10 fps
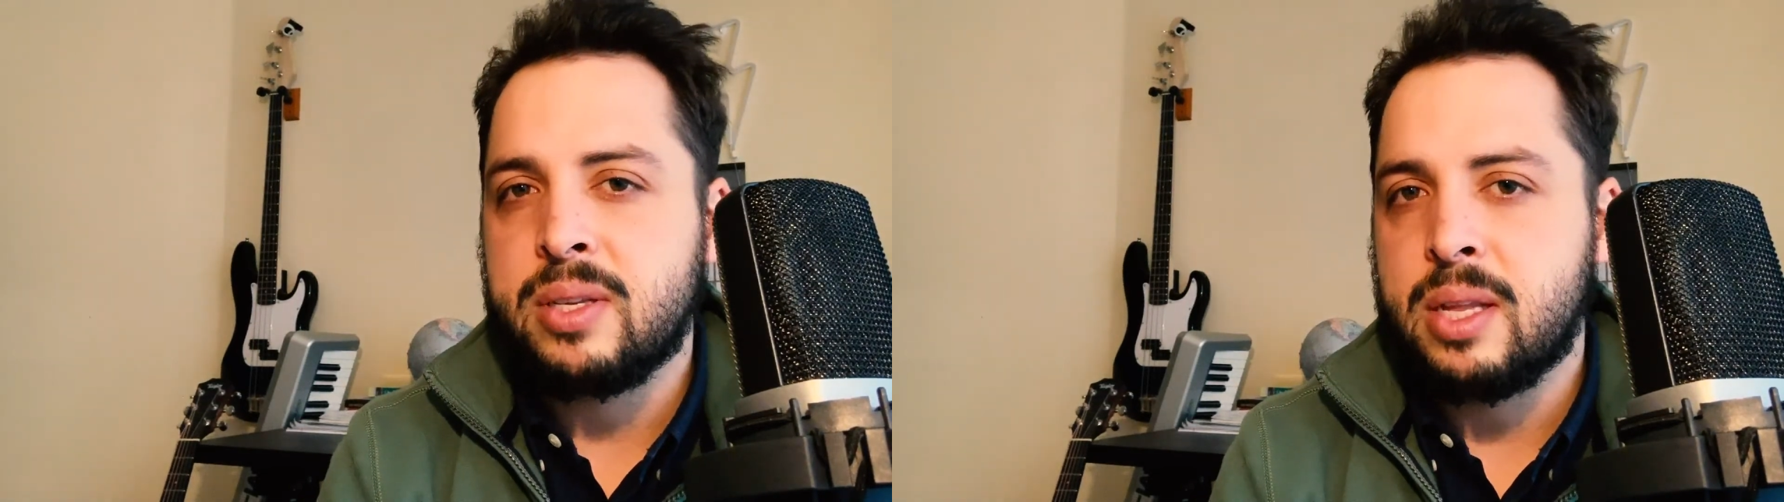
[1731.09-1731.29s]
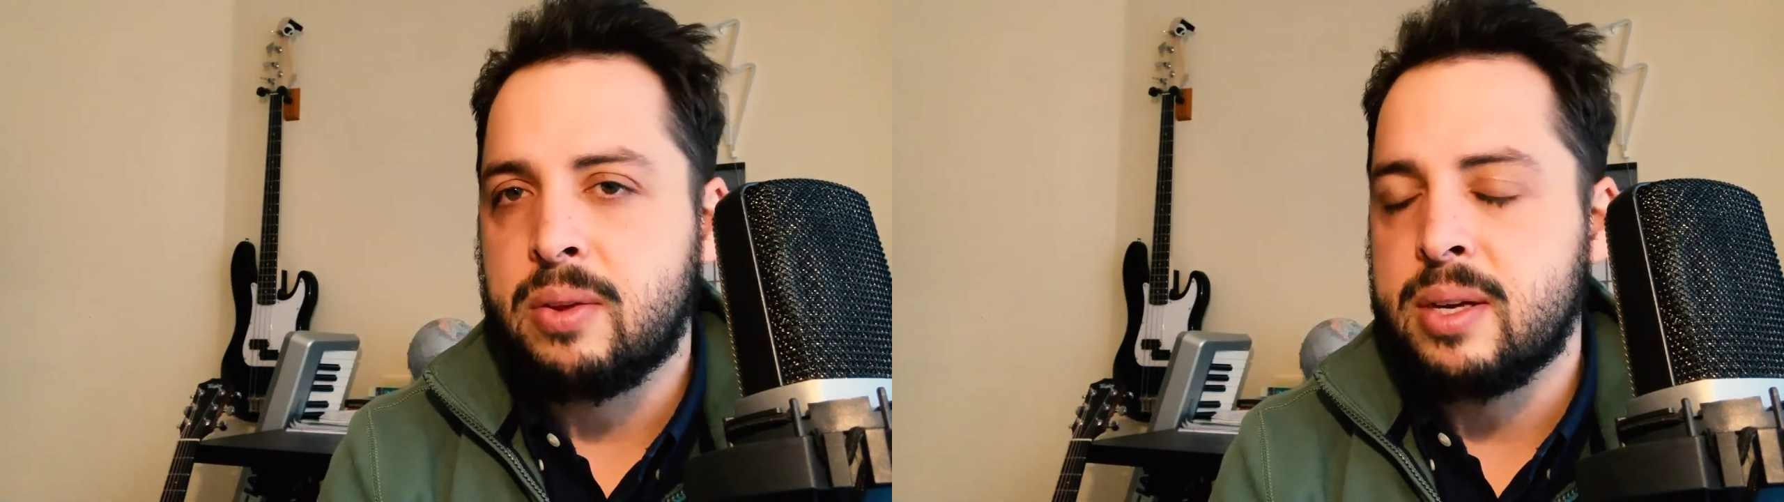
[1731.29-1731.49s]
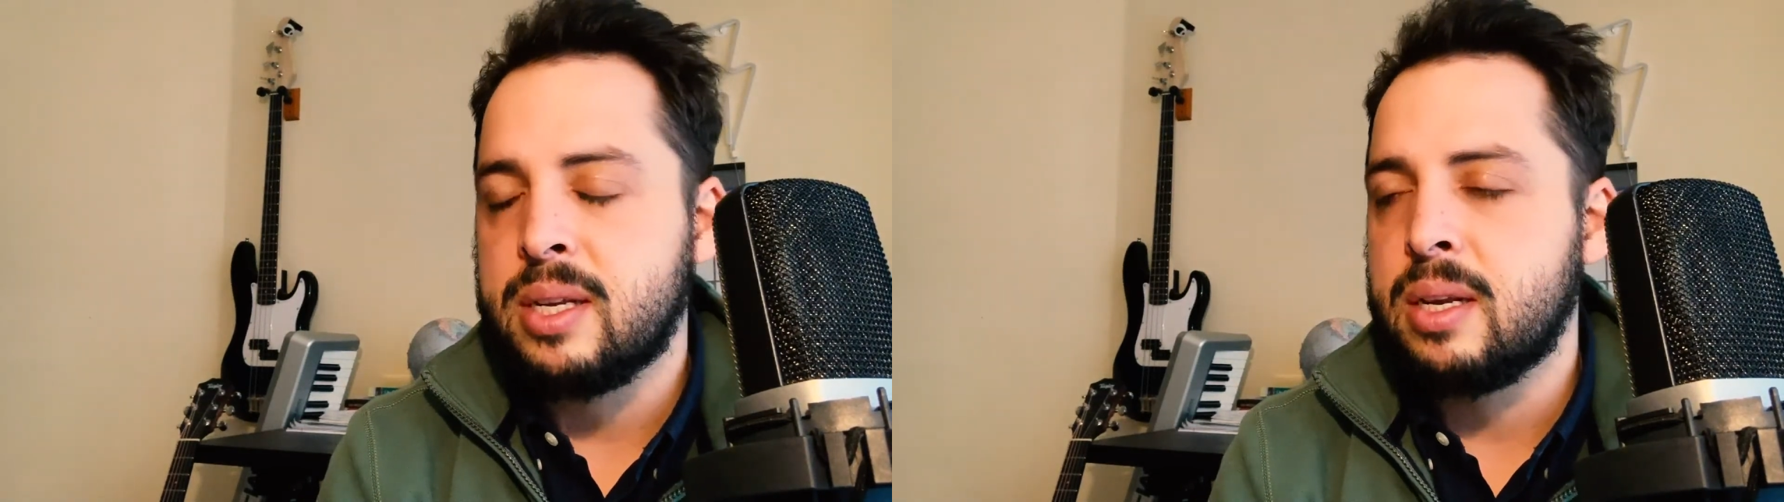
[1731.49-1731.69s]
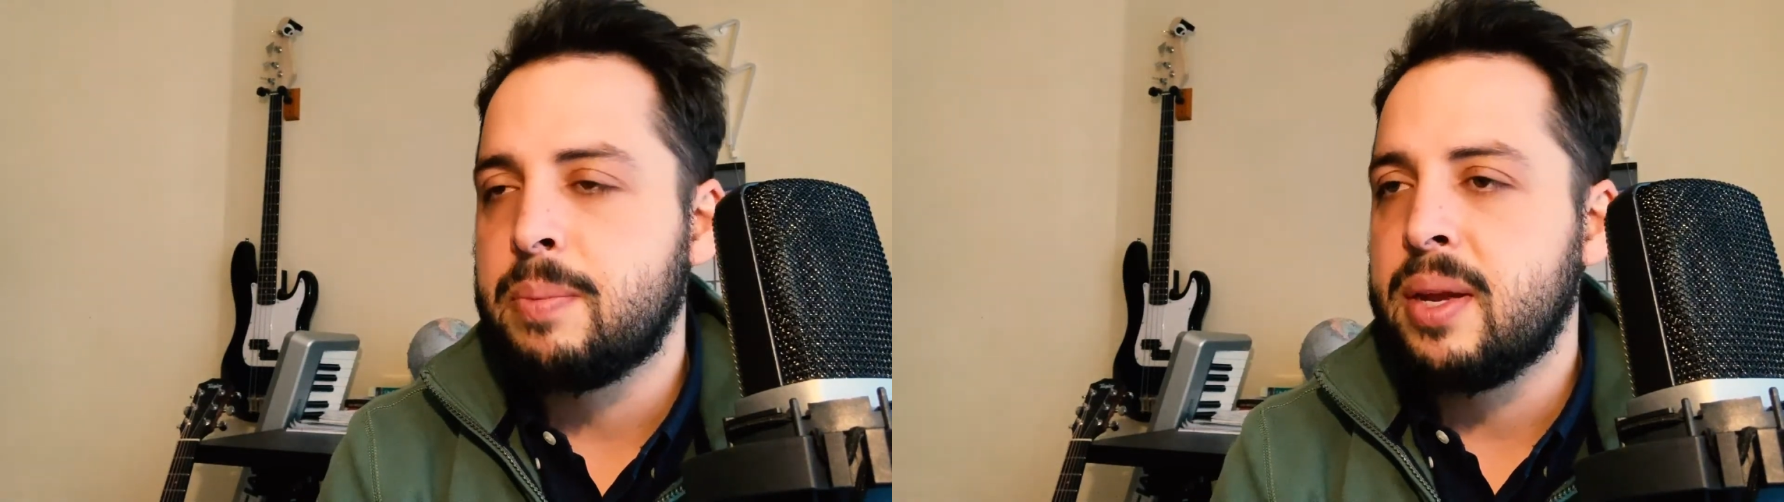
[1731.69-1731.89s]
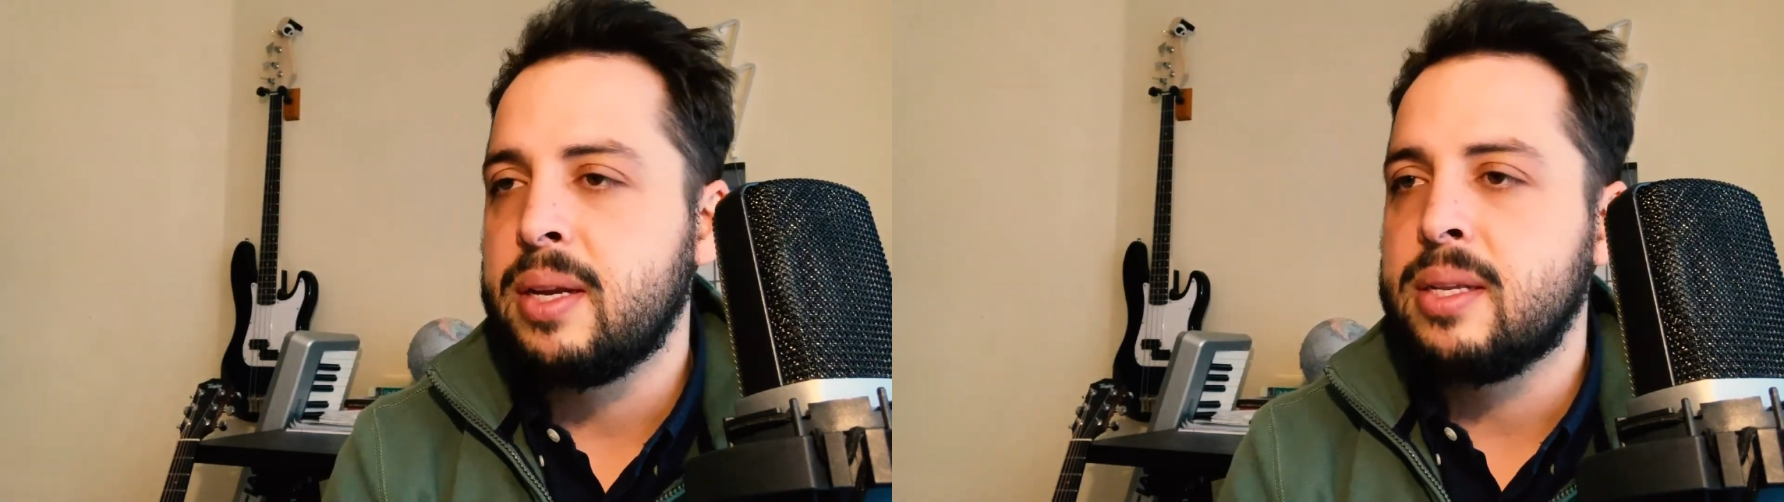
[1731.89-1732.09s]
as a threat to
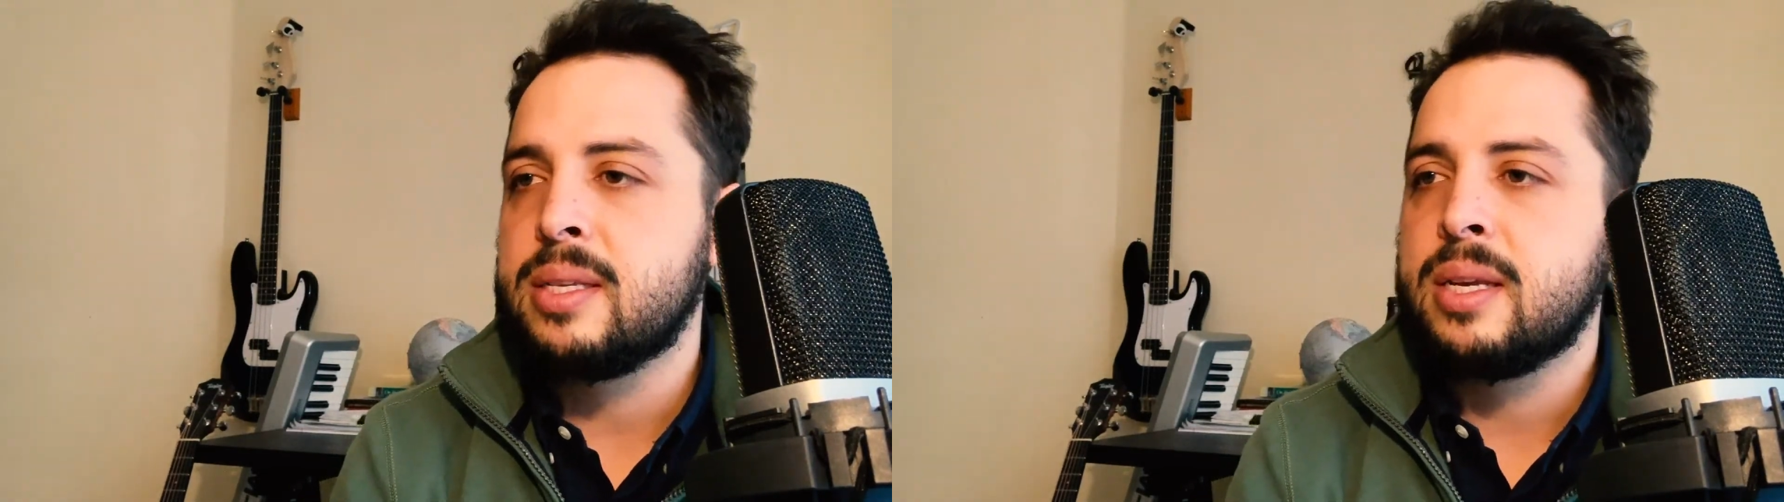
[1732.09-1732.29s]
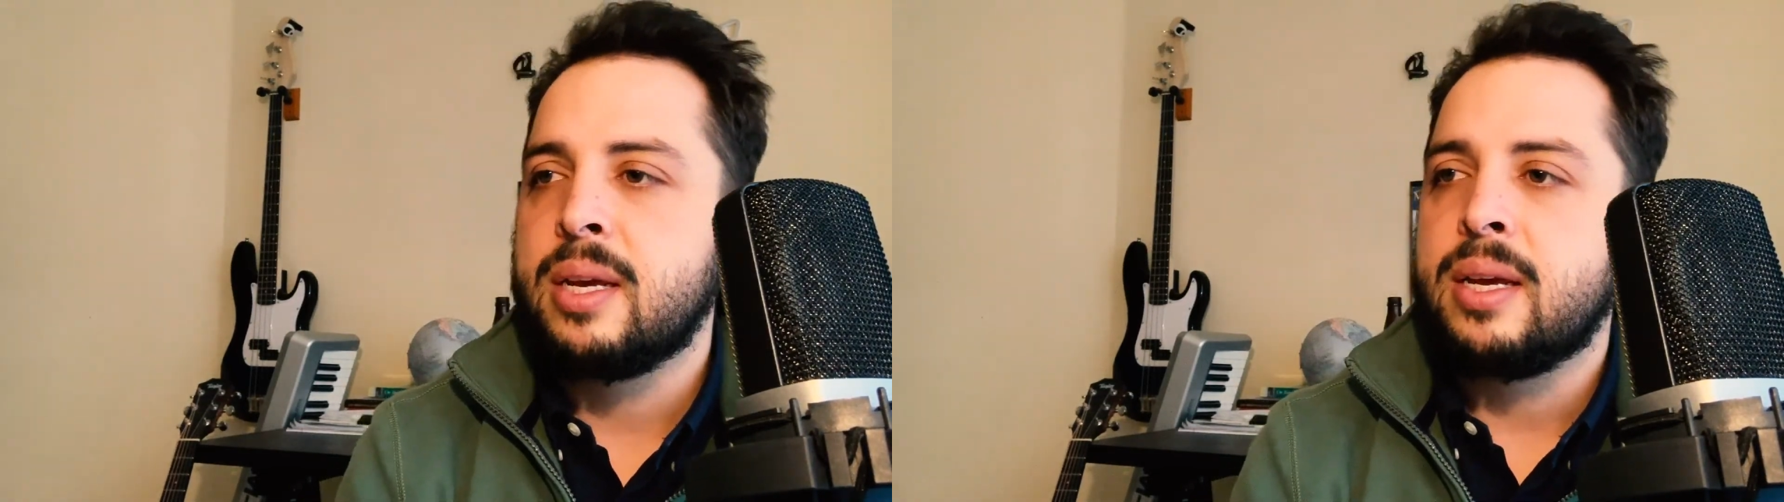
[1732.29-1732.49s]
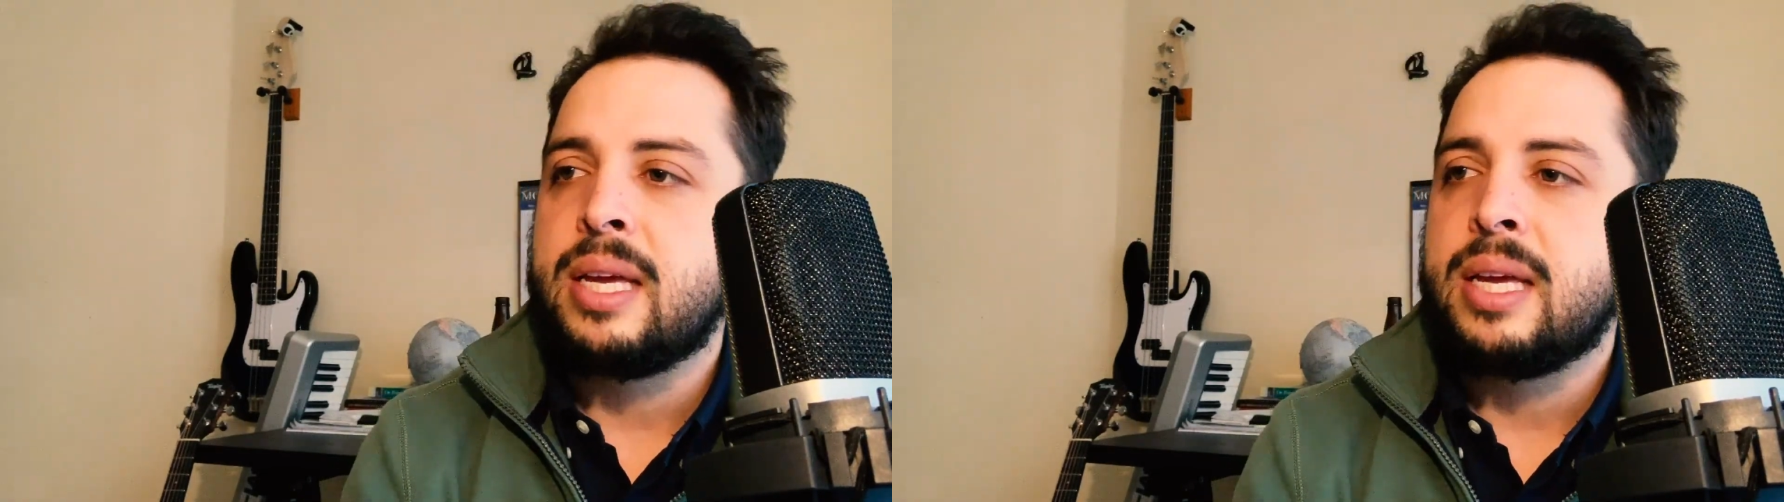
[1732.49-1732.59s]
independence,